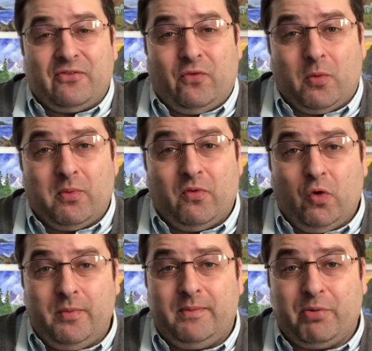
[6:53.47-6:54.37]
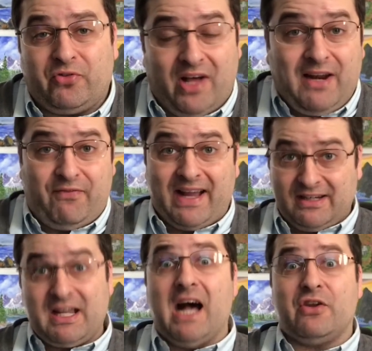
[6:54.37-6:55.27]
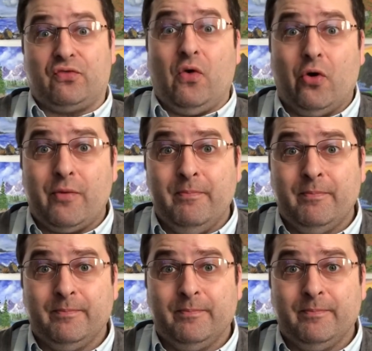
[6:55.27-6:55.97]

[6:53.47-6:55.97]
form of a woman personified in goddess form